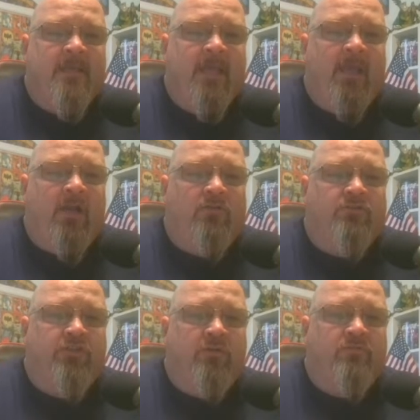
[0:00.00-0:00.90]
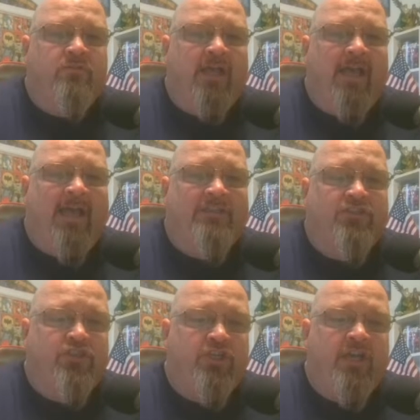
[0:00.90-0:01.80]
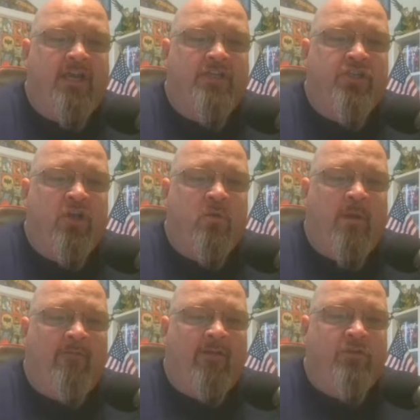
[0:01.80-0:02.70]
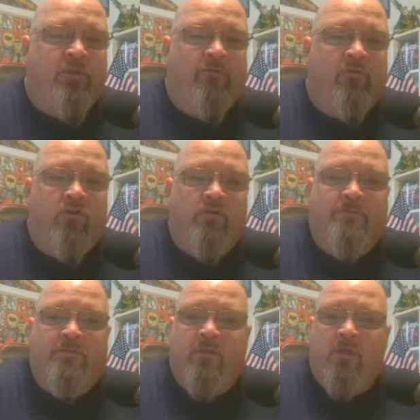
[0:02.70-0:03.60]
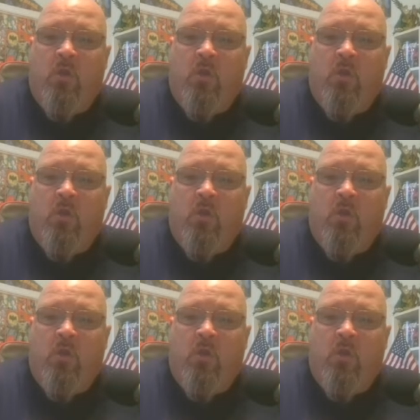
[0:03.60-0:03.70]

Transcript: and also /GI Joe. I've got two different groups.